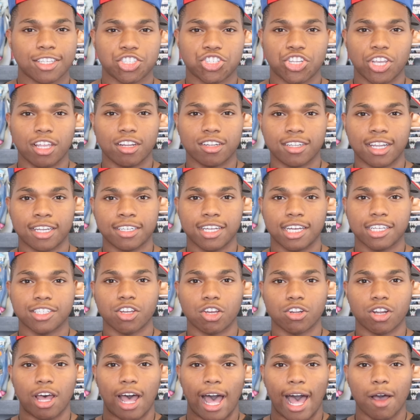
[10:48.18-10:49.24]
Is a channel that does
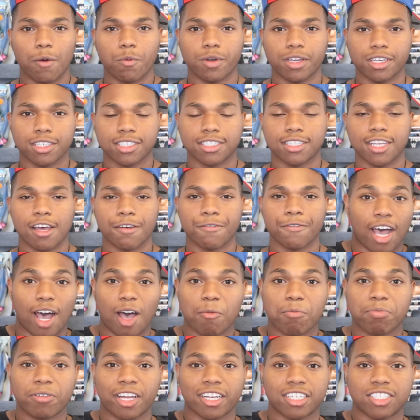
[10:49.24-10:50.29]
all the hot wing stuff.
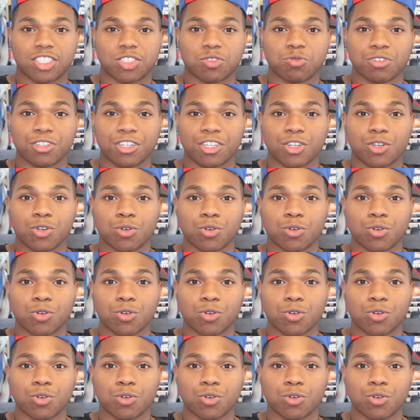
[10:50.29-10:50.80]
Complex is really